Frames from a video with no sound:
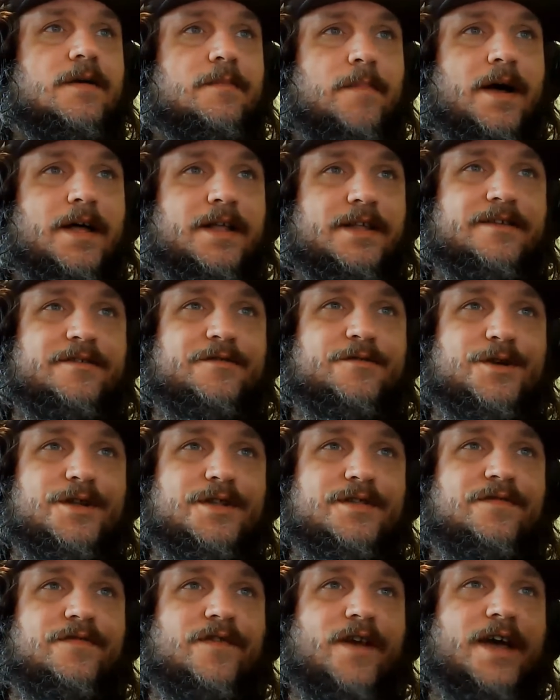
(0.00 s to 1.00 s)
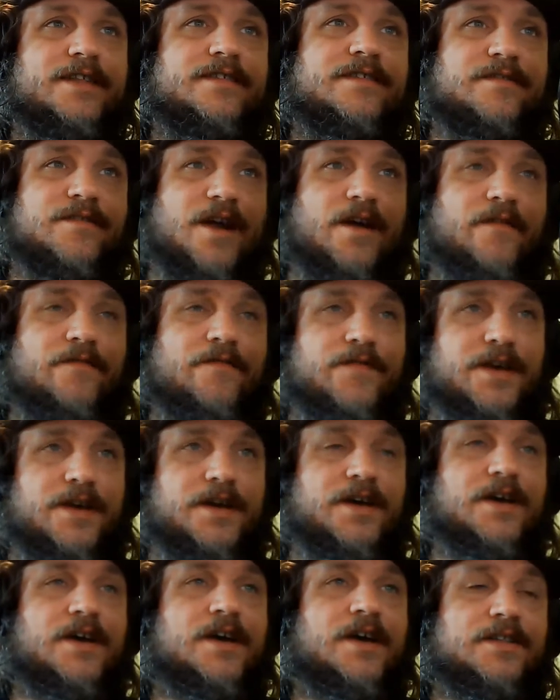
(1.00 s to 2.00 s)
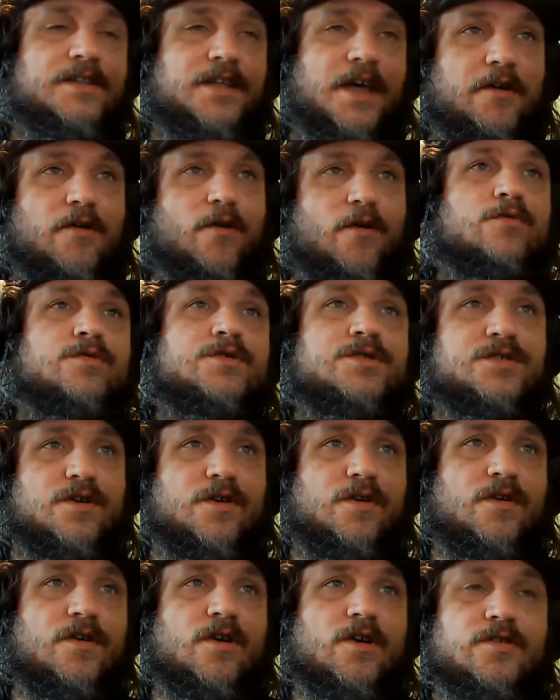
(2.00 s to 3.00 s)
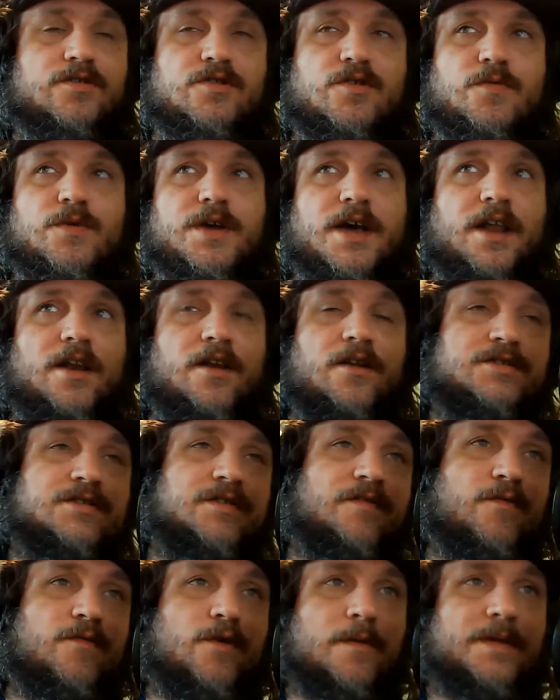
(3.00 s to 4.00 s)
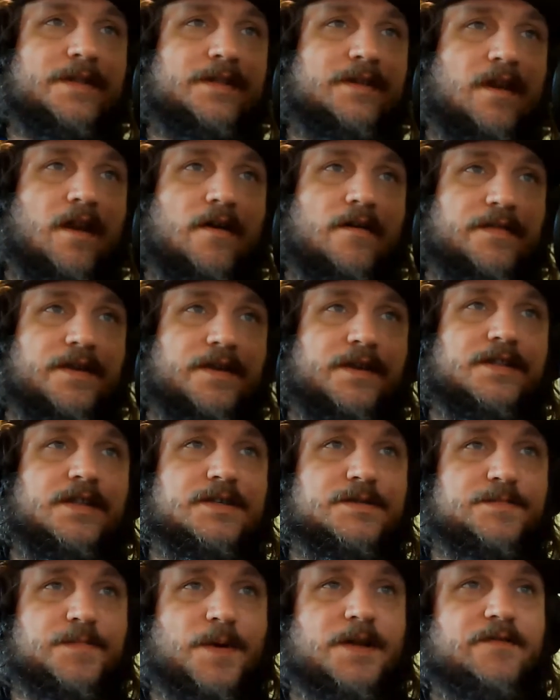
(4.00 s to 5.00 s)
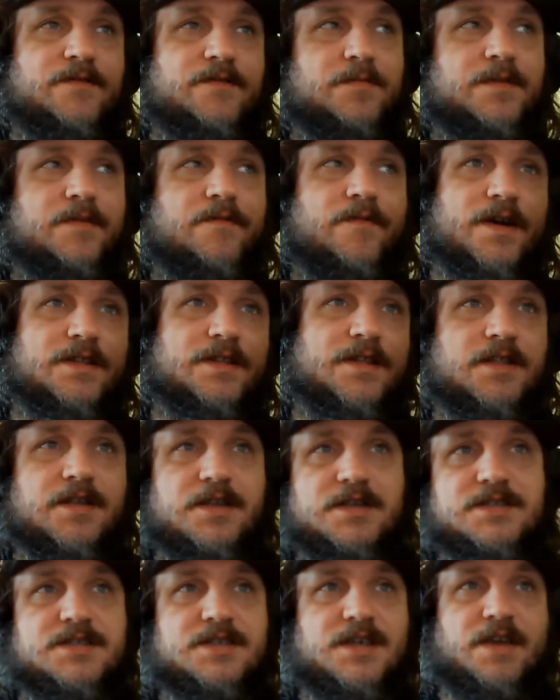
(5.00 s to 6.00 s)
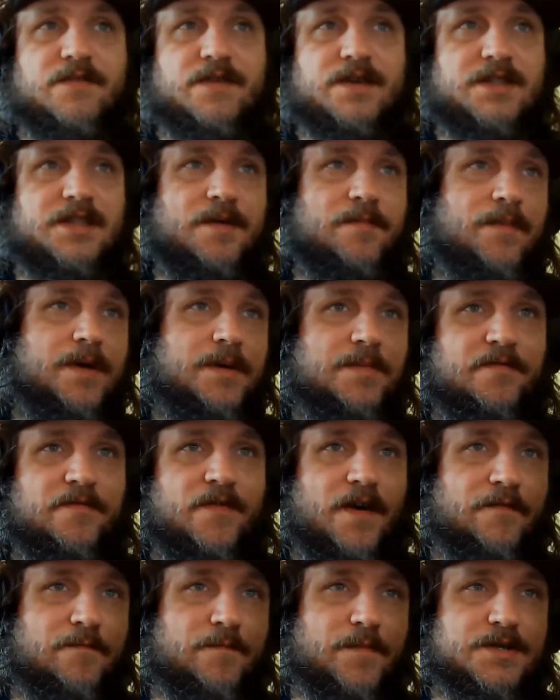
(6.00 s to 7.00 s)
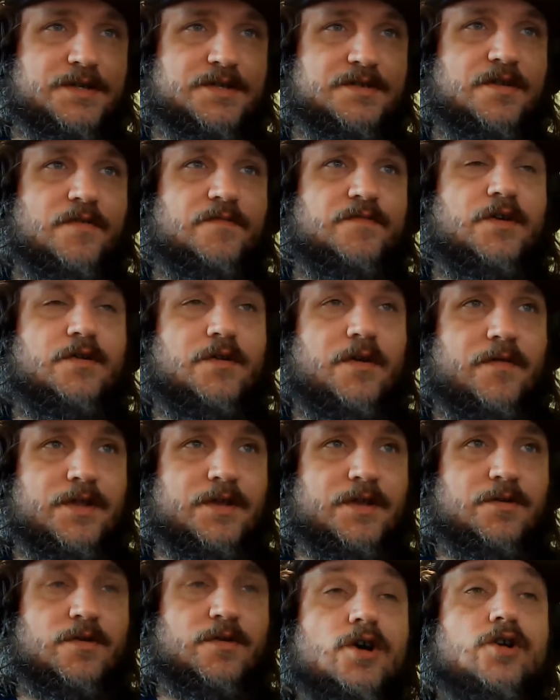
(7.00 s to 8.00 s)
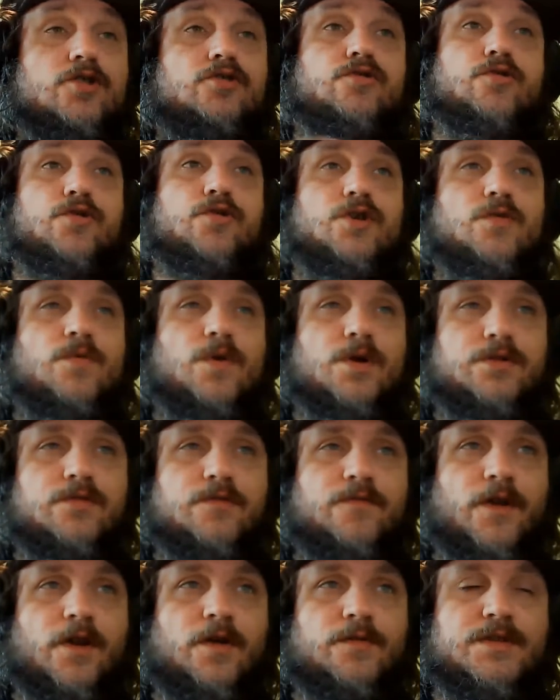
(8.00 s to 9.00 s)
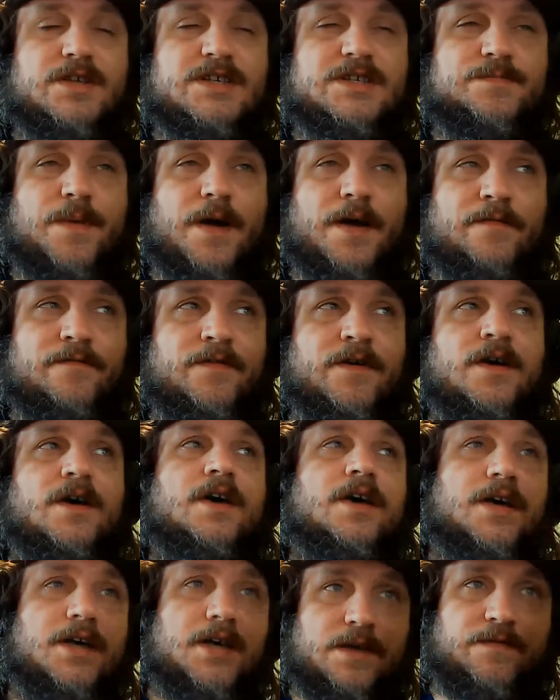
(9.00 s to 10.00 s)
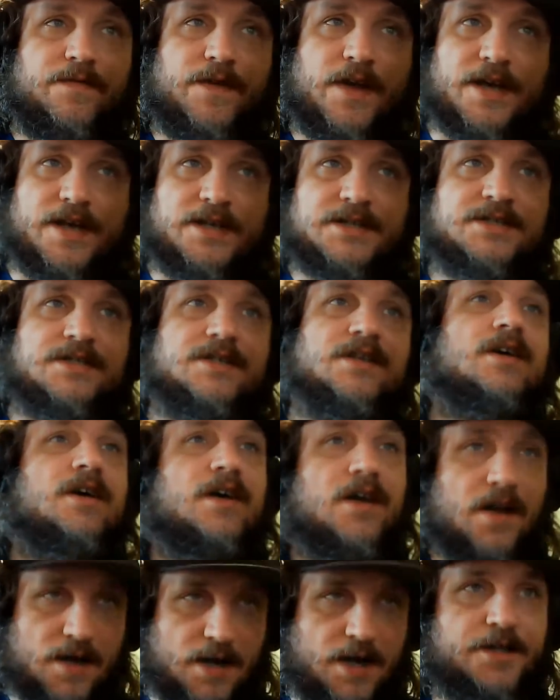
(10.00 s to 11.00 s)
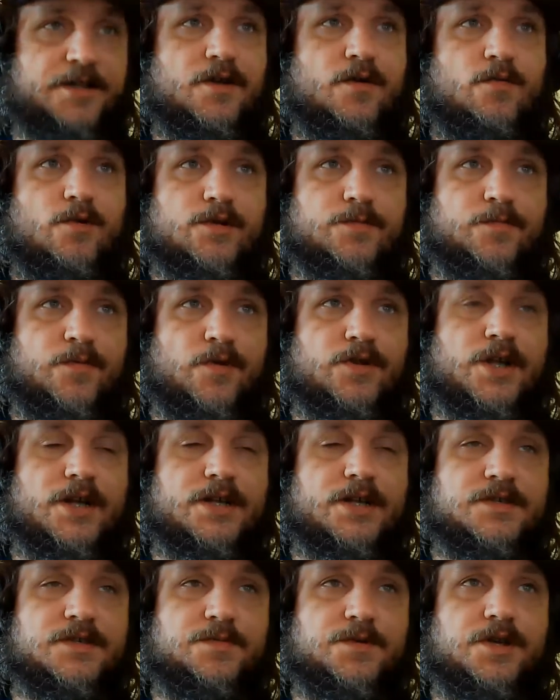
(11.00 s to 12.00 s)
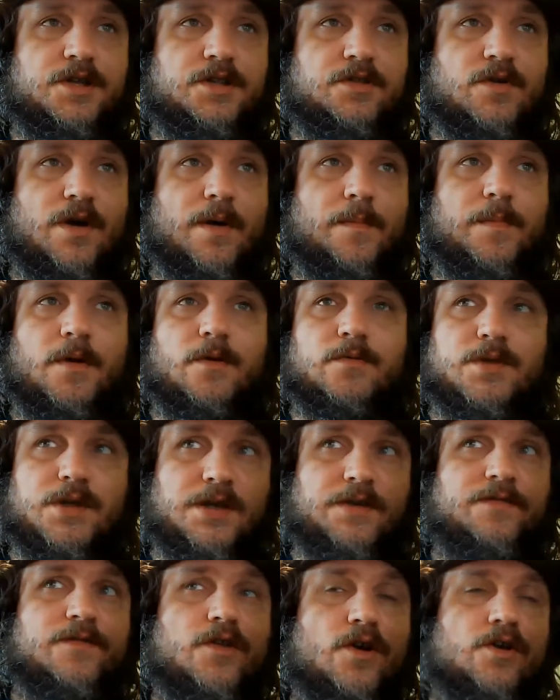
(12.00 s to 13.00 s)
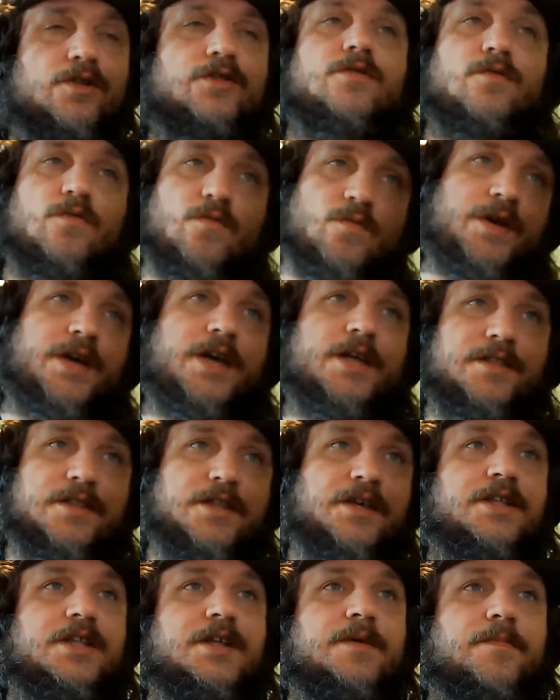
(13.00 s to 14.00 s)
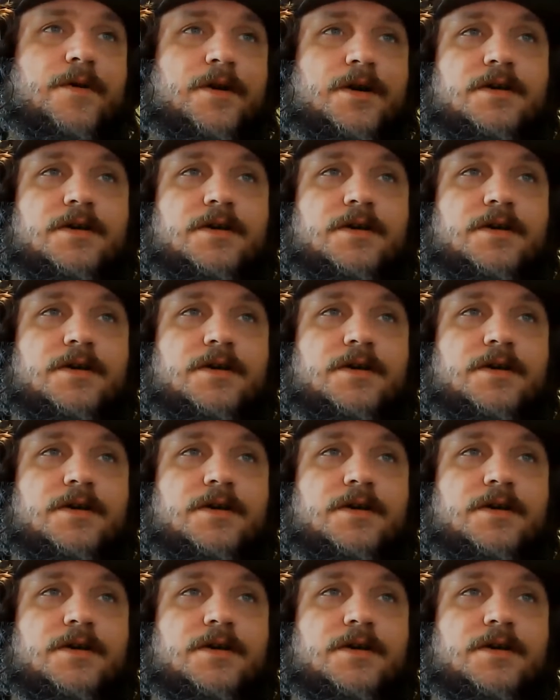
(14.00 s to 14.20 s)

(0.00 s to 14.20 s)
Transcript: But to inflate traffic, they are also doing a lot of women clothing, despite from the fact that it's giving them maybe 5% of the revenue. Do you want to follow this path? If yes, I know what products we need to upload. If not, we can dig deeper.